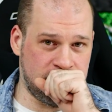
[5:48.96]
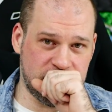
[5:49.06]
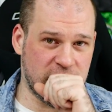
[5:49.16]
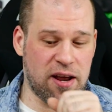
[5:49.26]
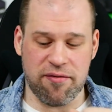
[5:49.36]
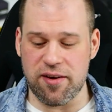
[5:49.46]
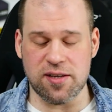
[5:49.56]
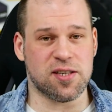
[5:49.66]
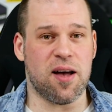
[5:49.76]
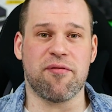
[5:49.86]
then I think
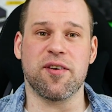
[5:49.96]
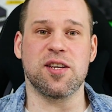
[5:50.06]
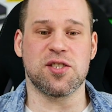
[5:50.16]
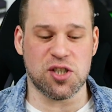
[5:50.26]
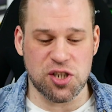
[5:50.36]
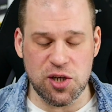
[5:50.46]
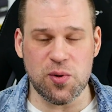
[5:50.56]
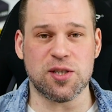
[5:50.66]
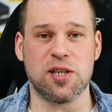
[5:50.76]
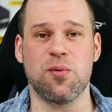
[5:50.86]
something is
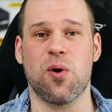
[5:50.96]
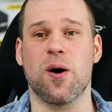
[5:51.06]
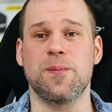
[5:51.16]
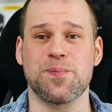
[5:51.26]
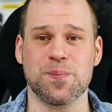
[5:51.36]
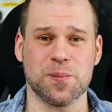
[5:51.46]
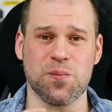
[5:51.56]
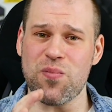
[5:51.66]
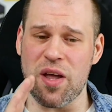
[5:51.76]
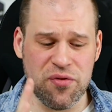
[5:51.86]
seriously wrong.
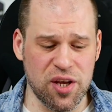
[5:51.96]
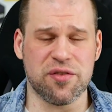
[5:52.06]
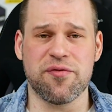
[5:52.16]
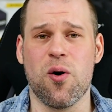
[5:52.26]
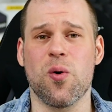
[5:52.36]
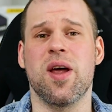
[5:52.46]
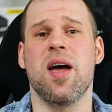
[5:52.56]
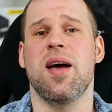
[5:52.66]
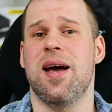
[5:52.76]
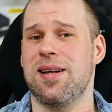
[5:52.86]
This phone,
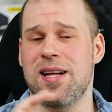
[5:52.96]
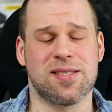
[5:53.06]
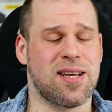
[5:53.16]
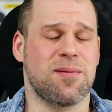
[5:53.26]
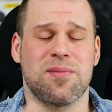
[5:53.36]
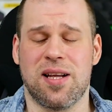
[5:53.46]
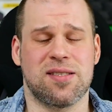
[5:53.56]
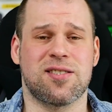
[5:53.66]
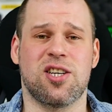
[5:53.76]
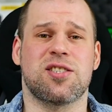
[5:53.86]
and let's
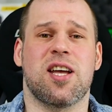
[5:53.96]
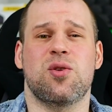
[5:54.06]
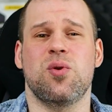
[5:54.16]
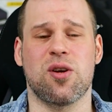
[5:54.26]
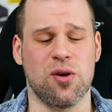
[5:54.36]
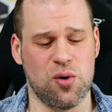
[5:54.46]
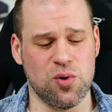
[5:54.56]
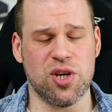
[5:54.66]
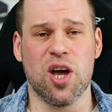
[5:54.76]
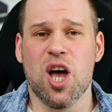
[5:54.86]
just get to the
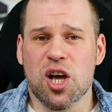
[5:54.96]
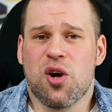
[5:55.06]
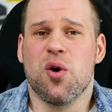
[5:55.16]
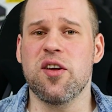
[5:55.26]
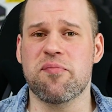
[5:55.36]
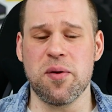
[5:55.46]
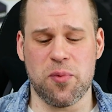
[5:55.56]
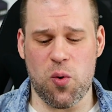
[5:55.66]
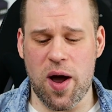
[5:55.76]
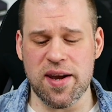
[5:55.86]
conclusion here, could have been
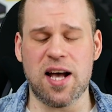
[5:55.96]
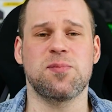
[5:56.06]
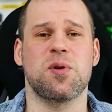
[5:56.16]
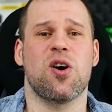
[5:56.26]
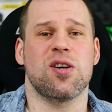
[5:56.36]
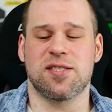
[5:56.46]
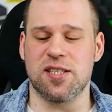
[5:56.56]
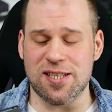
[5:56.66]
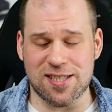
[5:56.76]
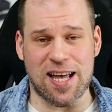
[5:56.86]
quite nice, because the
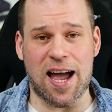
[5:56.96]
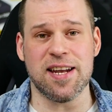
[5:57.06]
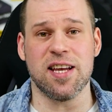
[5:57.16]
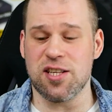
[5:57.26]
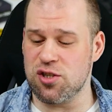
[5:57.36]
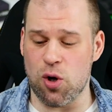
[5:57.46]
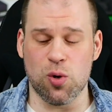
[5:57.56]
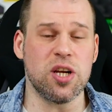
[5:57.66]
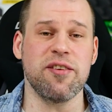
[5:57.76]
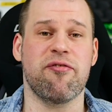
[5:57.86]
design is
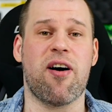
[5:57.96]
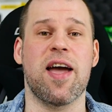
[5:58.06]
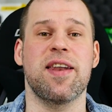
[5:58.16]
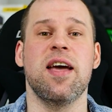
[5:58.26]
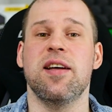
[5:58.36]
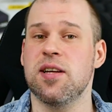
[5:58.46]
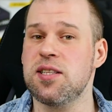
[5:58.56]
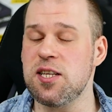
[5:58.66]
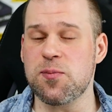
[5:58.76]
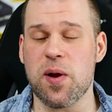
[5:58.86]
totally fine, the
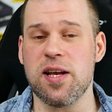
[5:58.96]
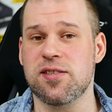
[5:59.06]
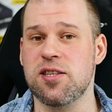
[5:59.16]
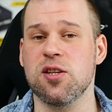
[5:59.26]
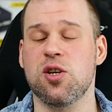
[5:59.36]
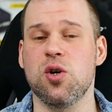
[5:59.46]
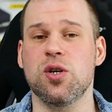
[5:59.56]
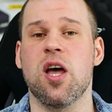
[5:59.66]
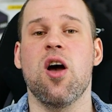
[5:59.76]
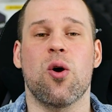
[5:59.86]
display is still
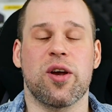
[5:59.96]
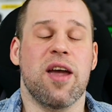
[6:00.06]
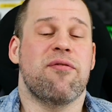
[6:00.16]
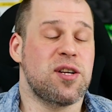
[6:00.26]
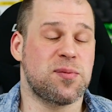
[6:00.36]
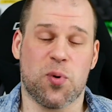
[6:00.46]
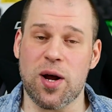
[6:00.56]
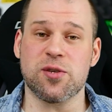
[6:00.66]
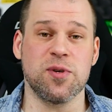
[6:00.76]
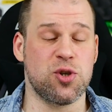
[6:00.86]
good. Okay, for this
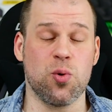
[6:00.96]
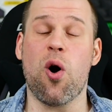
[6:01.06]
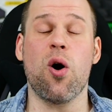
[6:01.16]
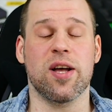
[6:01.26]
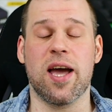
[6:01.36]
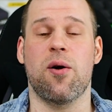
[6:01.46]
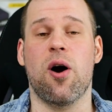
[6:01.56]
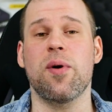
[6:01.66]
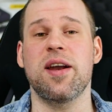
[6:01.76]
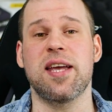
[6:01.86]
price range you
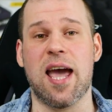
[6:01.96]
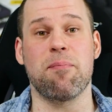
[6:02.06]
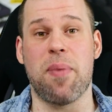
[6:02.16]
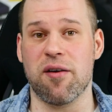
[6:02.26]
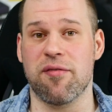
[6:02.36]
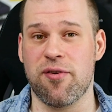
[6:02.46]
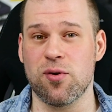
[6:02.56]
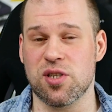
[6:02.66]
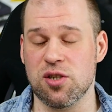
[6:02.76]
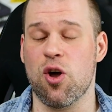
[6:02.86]
already get
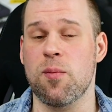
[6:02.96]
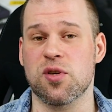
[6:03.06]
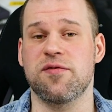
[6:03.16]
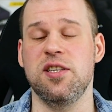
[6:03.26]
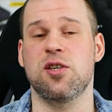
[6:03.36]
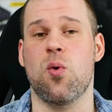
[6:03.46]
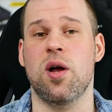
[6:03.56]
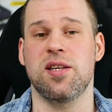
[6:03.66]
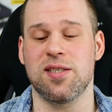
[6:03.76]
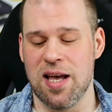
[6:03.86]
phones in terms of these
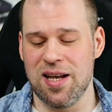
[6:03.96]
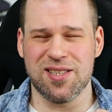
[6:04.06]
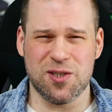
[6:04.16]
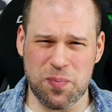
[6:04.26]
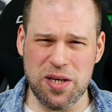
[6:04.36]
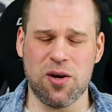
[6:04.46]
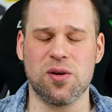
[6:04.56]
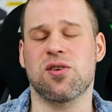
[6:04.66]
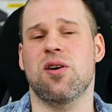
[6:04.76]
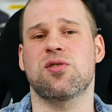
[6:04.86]
qualities. The speaker
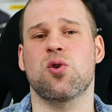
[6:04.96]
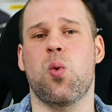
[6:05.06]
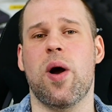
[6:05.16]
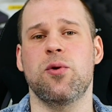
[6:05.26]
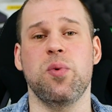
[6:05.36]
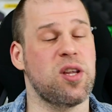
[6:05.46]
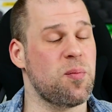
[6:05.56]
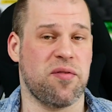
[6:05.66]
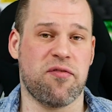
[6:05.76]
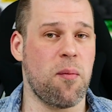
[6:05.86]
is also quite weak, the
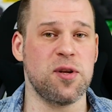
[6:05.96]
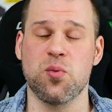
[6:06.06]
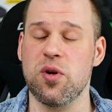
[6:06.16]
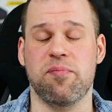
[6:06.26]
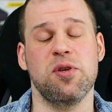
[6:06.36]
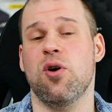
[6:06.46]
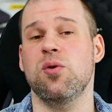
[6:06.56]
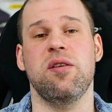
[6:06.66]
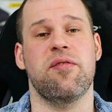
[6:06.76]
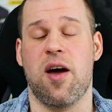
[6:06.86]
performance would have been
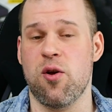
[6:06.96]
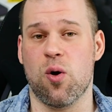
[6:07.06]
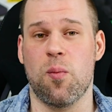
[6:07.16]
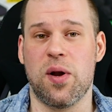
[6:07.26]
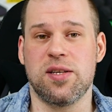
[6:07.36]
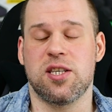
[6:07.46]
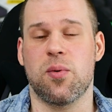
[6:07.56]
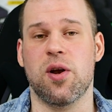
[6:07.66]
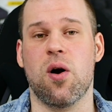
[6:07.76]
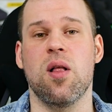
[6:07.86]
totally fine, no complaints
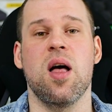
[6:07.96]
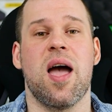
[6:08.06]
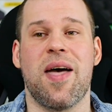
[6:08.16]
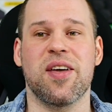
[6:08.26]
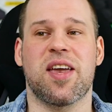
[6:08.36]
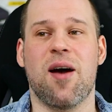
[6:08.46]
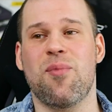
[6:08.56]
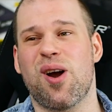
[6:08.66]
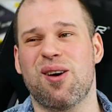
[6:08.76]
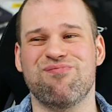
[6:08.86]
here at all, and the
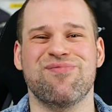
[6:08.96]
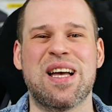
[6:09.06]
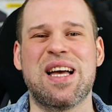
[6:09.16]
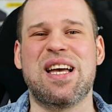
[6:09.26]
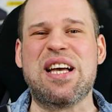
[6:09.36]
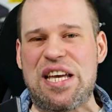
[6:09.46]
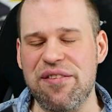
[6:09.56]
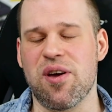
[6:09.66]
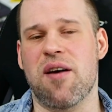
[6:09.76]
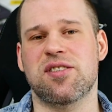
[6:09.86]
camera,
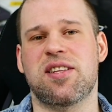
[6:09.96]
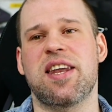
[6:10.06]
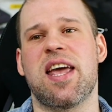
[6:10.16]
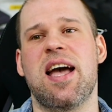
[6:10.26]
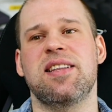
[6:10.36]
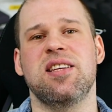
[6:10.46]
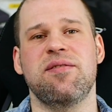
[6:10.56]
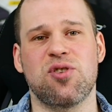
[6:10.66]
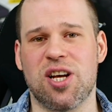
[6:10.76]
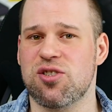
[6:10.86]
if you have a steady hand and
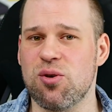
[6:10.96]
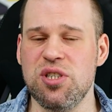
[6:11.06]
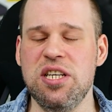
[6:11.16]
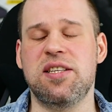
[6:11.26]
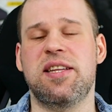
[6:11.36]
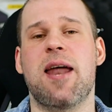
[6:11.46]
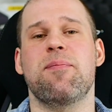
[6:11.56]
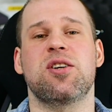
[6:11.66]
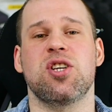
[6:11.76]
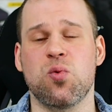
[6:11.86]
if you just don't need it that
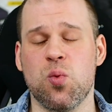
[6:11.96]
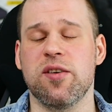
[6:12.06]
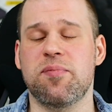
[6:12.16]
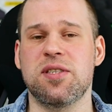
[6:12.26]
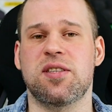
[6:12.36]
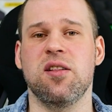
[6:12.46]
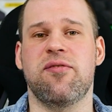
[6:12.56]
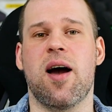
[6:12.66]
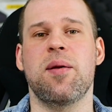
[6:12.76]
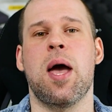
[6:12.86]
much, it would have been still
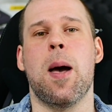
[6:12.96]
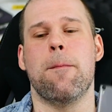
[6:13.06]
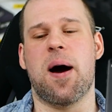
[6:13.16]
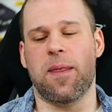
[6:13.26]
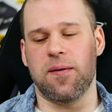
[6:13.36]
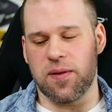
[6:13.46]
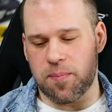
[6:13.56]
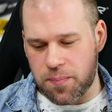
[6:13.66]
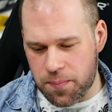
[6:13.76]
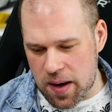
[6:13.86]
fine. But
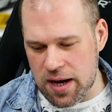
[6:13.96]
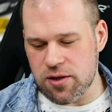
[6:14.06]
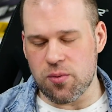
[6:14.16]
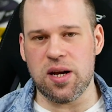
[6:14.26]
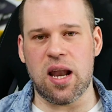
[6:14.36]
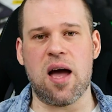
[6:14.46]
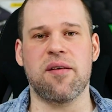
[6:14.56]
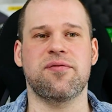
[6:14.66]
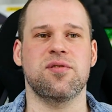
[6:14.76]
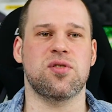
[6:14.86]
the battery
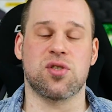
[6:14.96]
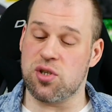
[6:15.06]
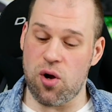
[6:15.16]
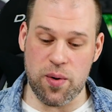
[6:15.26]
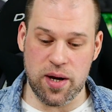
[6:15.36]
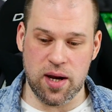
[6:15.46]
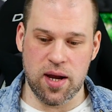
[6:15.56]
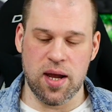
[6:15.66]
life, sorry,